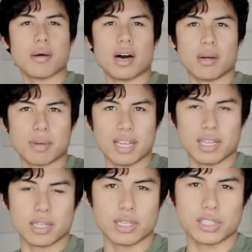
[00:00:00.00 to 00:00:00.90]
on my
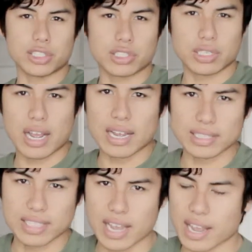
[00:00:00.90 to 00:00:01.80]
English
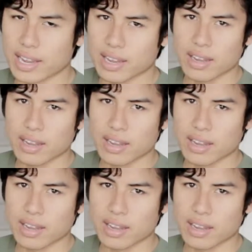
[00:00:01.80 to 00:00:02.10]
essay